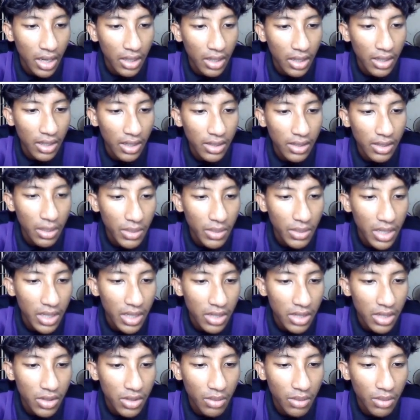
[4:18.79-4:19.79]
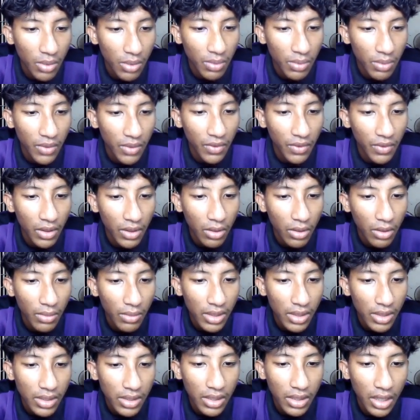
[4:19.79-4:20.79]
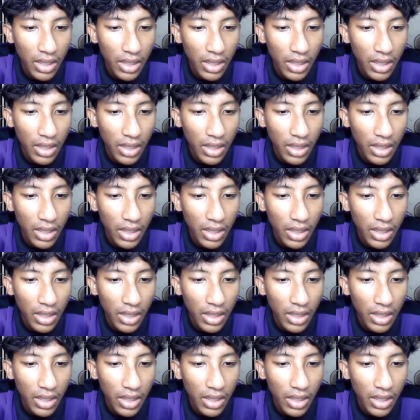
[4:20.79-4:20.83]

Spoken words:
This timing ensures proper fuel combustion